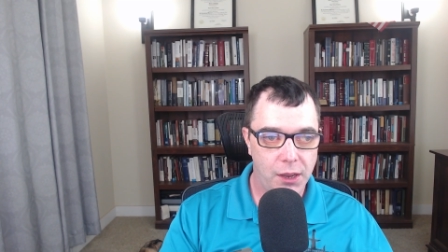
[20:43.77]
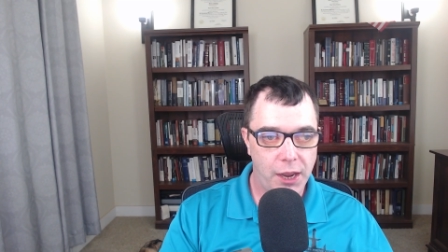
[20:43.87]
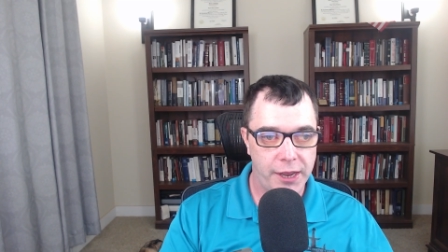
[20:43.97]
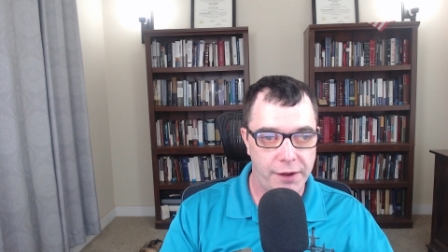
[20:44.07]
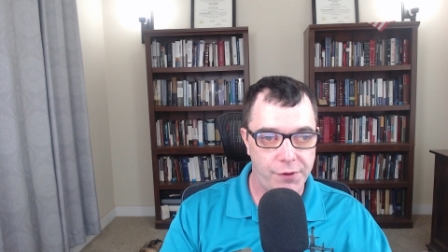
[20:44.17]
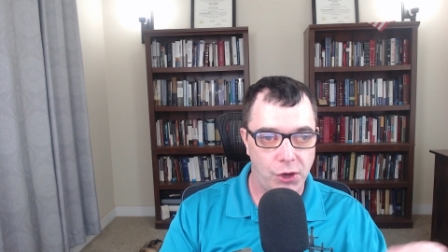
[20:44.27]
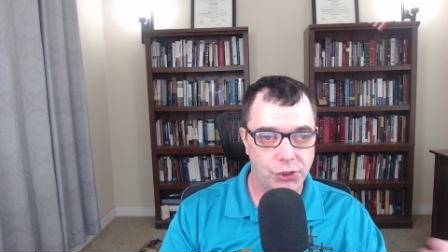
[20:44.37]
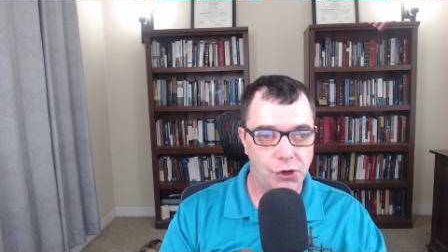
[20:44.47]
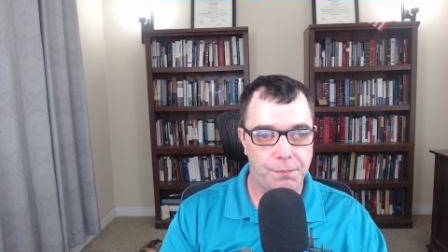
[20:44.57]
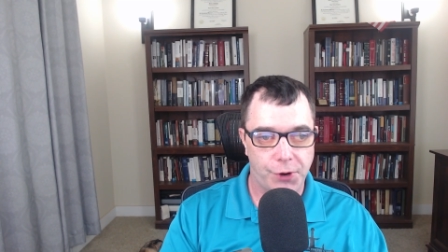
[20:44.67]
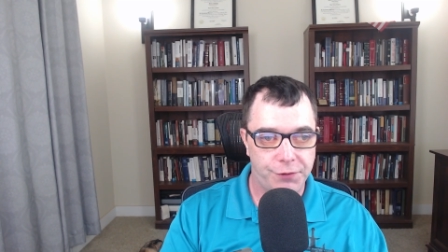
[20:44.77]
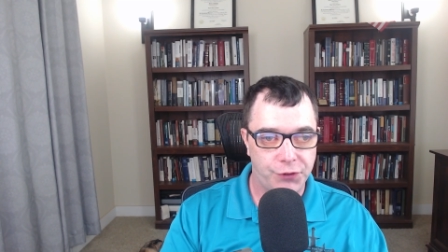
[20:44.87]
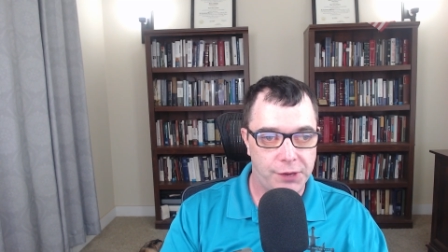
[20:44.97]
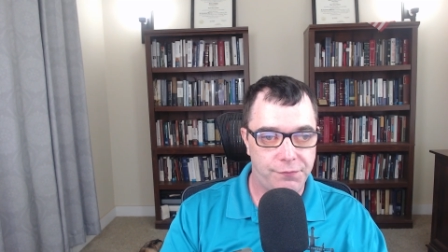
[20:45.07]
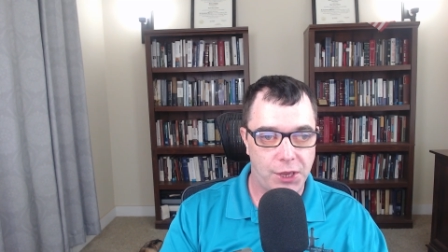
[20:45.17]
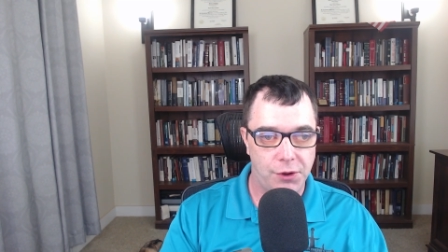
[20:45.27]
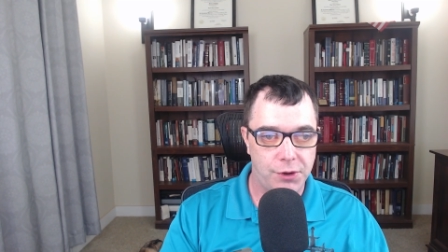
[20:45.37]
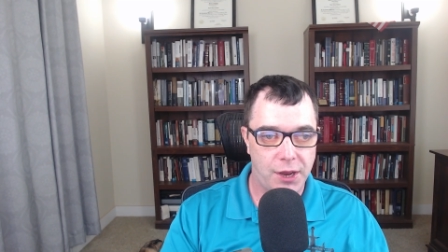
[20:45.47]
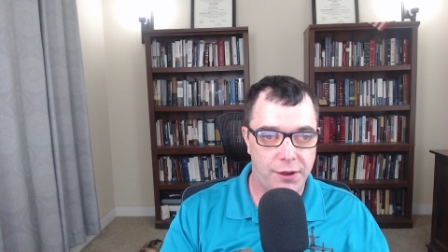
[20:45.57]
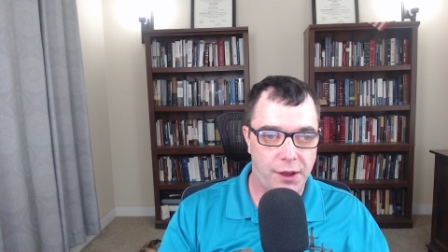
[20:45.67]
And I've also briefly viewed
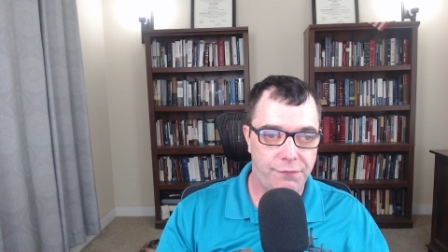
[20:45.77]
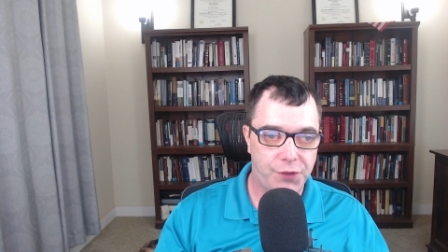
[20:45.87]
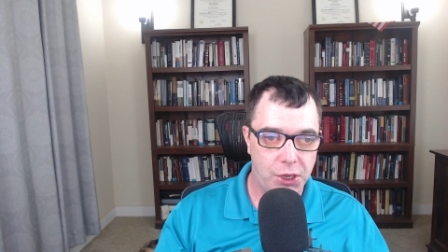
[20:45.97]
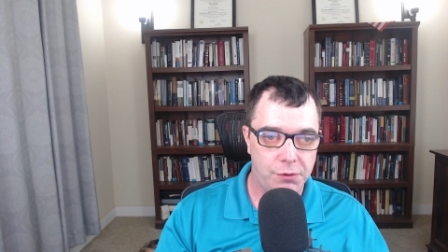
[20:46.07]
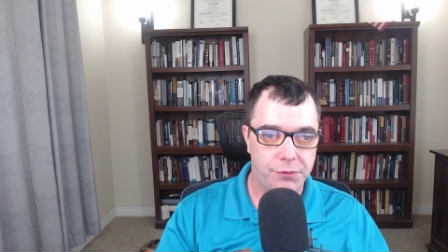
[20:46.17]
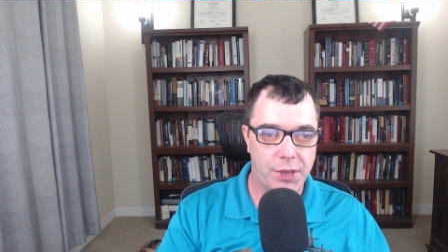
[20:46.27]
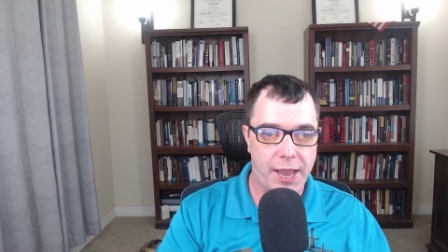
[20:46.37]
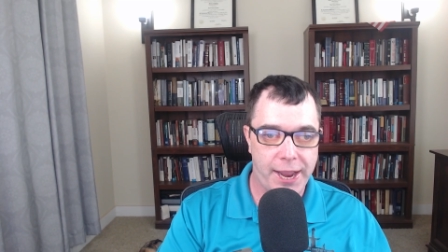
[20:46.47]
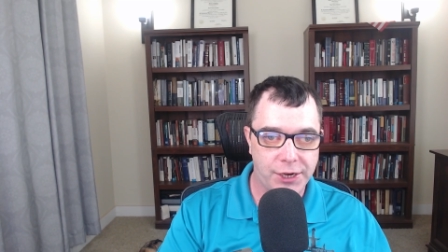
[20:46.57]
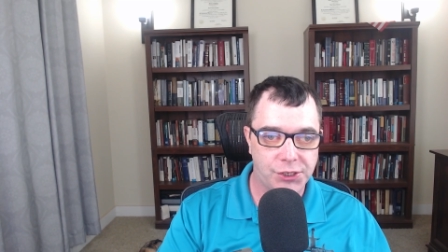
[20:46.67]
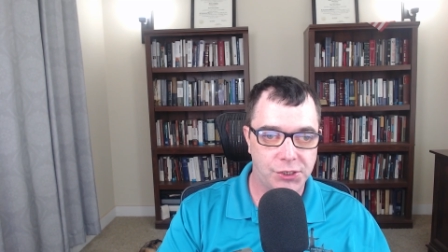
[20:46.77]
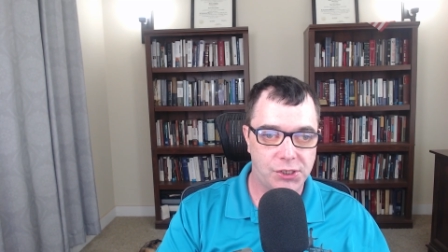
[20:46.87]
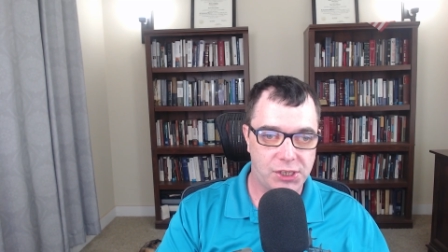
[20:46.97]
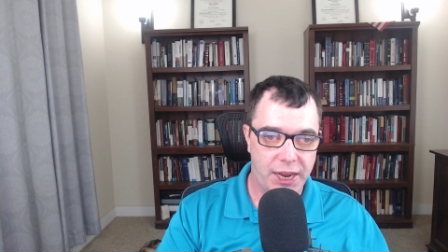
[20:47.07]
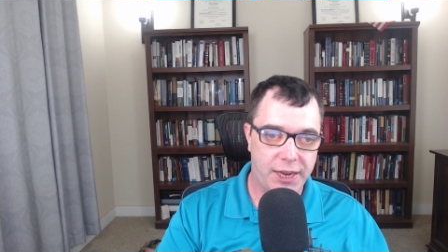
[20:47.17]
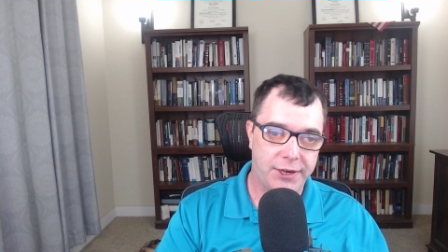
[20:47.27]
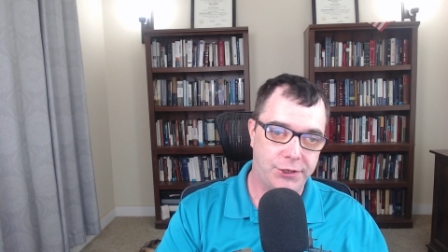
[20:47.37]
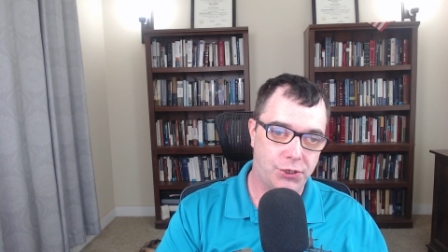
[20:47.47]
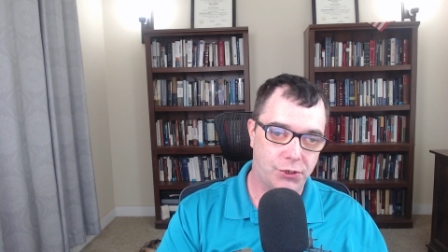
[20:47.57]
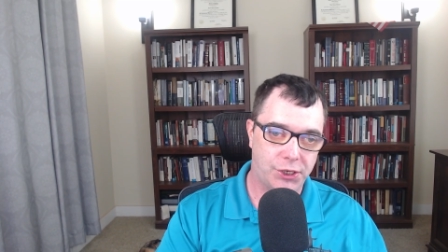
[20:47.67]
a, a few of the actions taken in
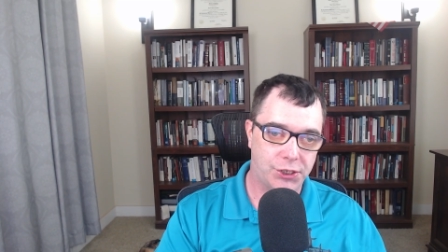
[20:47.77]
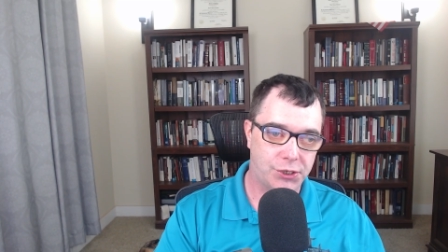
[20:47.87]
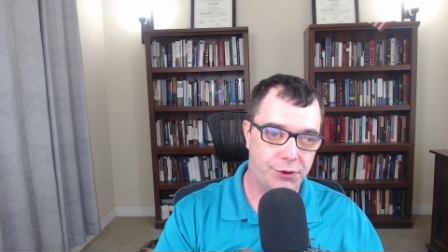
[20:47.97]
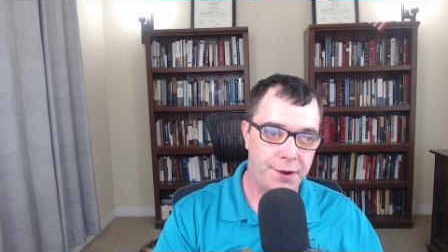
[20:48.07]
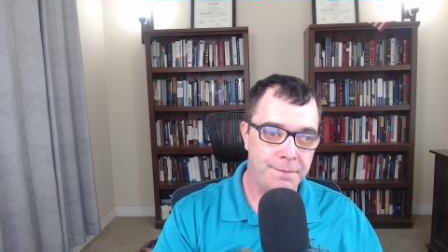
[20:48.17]
church history